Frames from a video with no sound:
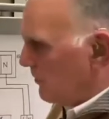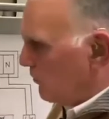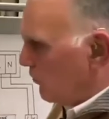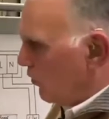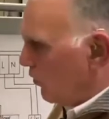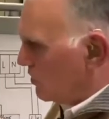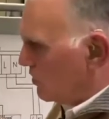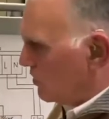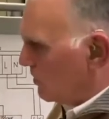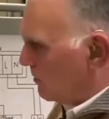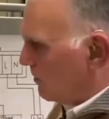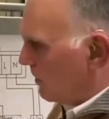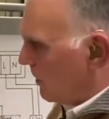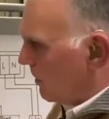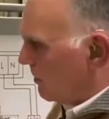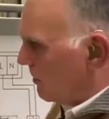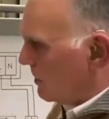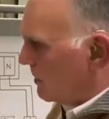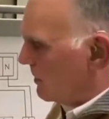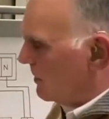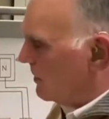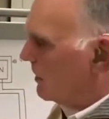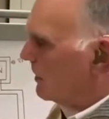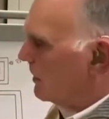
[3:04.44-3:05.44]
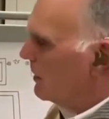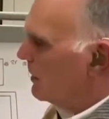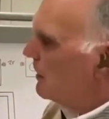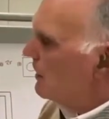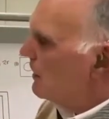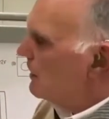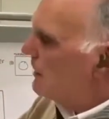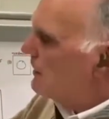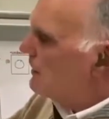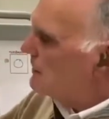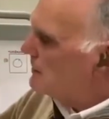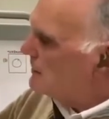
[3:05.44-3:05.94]
water block,
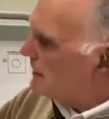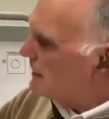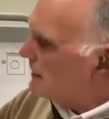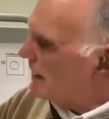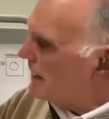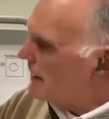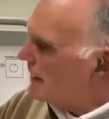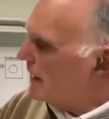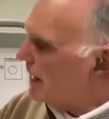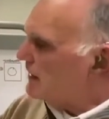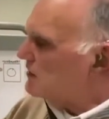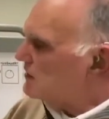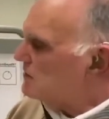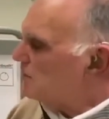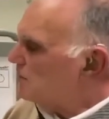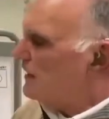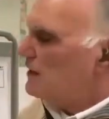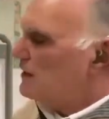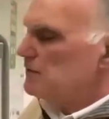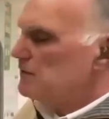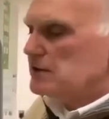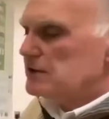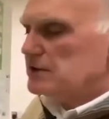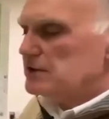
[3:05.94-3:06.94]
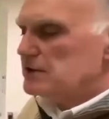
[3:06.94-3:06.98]
same gas valve as